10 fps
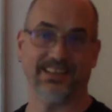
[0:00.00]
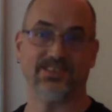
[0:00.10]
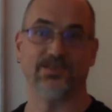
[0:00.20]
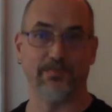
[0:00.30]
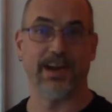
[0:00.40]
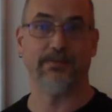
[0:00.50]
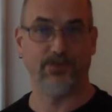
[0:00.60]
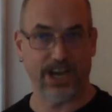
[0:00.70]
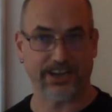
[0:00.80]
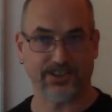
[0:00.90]
this is my
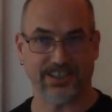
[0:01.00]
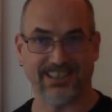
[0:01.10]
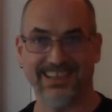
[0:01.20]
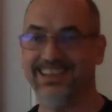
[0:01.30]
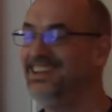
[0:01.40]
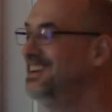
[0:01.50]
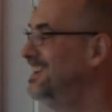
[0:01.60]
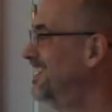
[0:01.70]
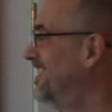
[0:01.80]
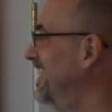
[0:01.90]
objection.
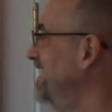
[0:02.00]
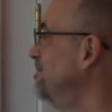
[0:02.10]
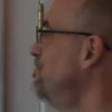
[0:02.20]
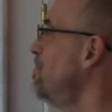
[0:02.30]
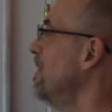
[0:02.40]
All right?